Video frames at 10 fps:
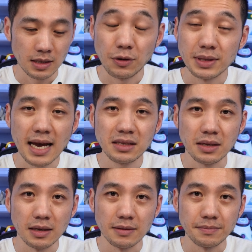the
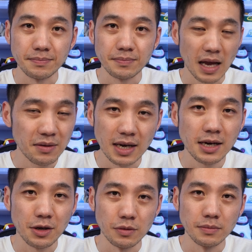audacity, how
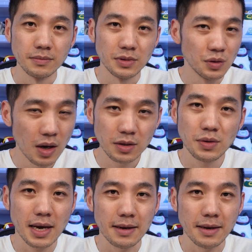dare you? Do not do